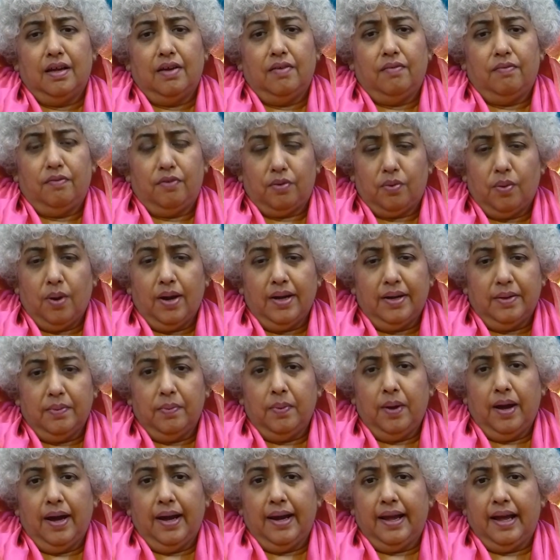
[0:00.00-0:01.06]
for quite a
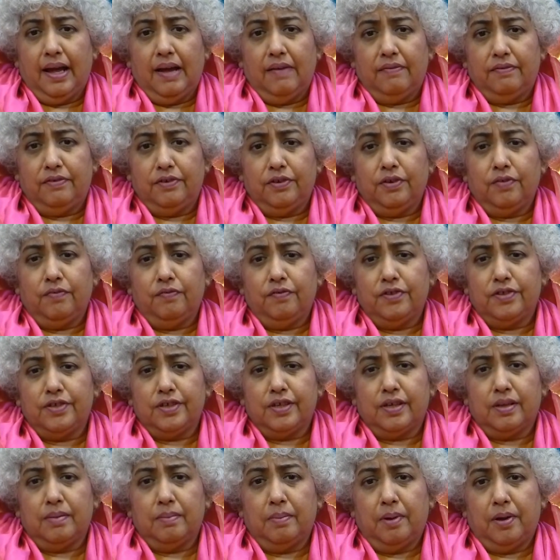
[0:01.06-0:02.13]
while after your
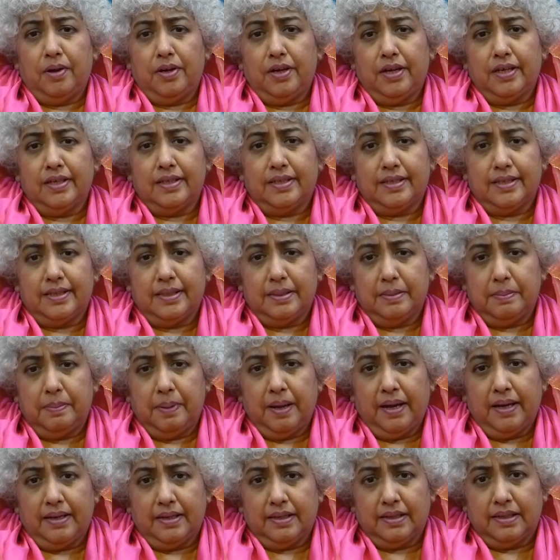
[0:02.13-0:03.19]
physical body has
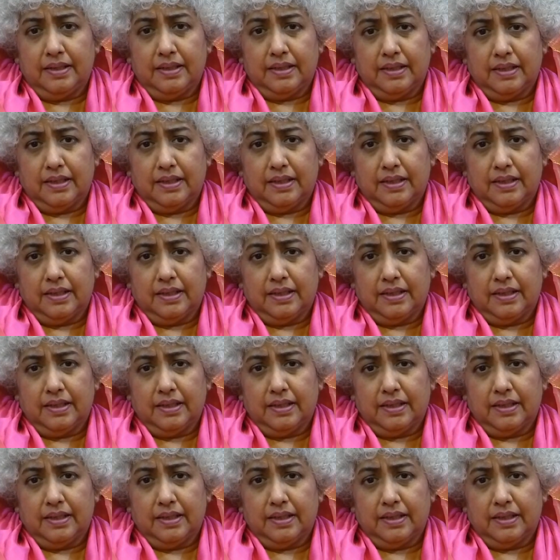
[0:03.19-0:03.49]
dissipated.